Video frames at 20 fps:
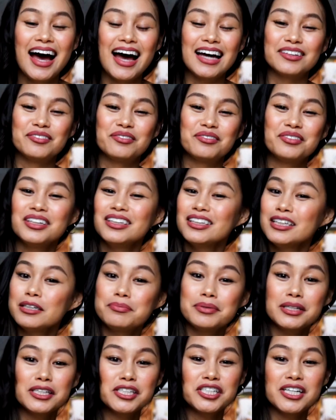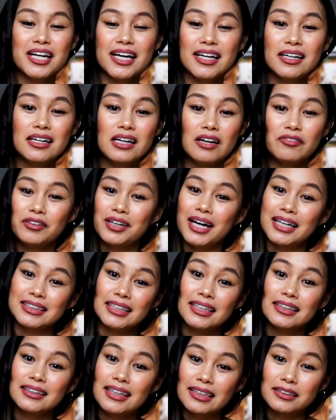I'd really appreciate it if you guys
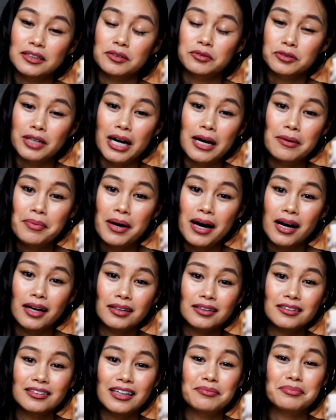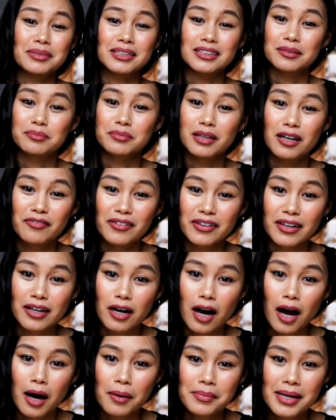hit that subscribe button, let me some love in the
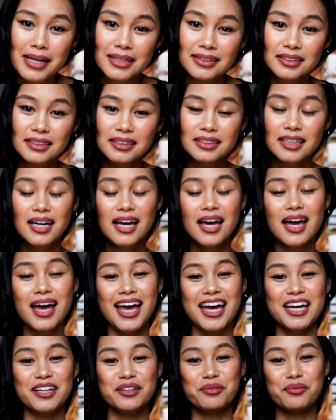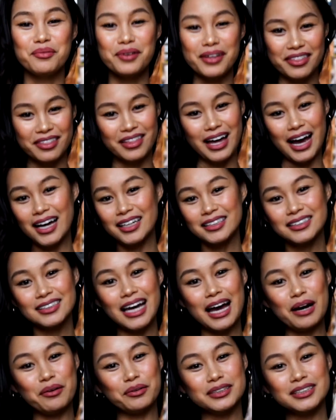comments. And with that,
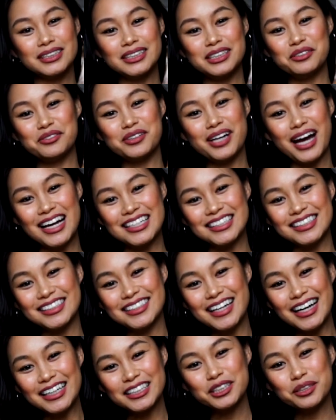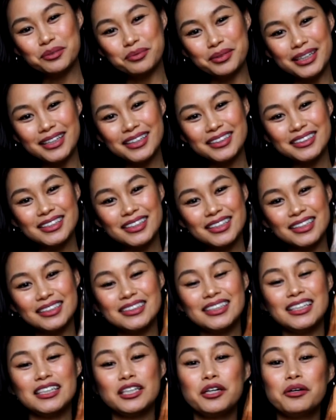I will see you guys next week to
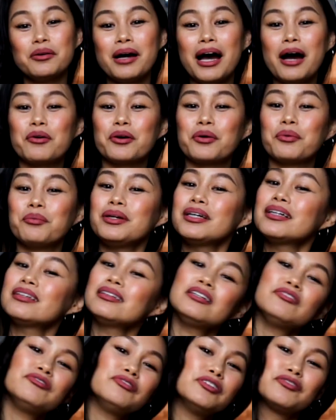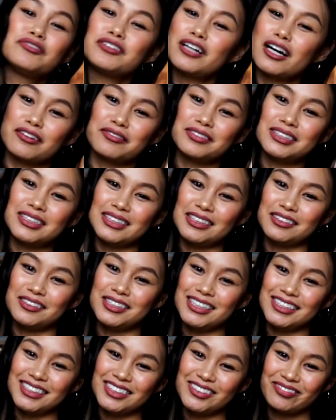continue our weekly Flip Shark
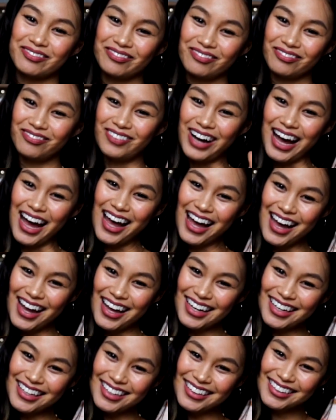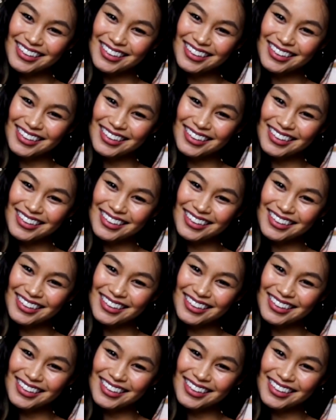series. Bye!